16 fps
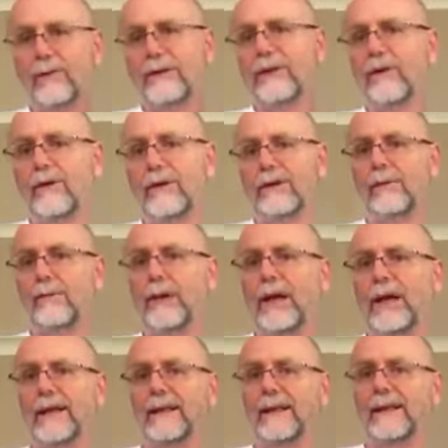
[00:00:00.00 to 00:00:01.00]
songs
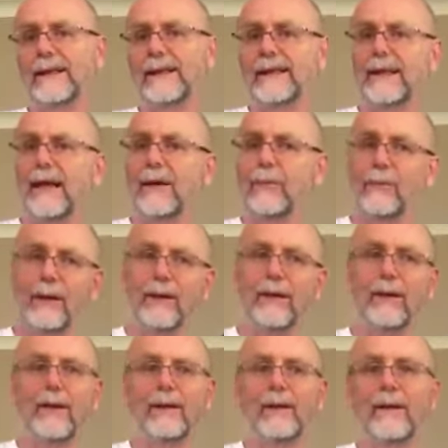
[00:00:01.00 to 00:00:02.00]
played in 6/8, but
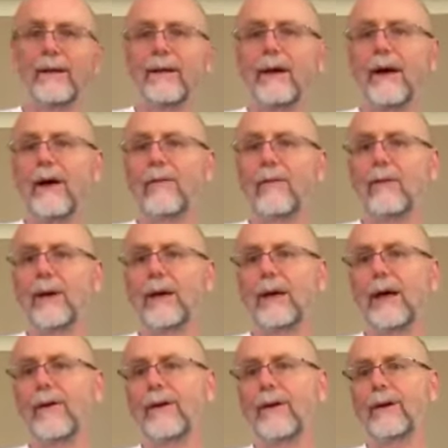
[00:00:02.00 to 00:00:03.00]
we won't
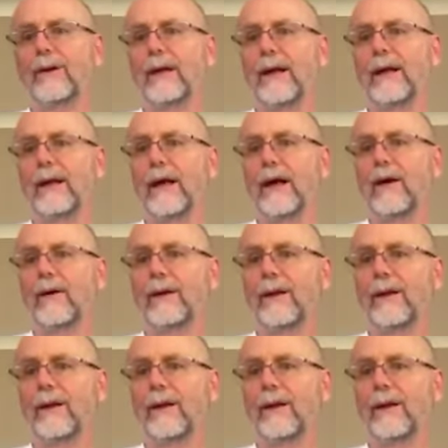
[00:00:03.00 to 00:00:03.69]
go into that now.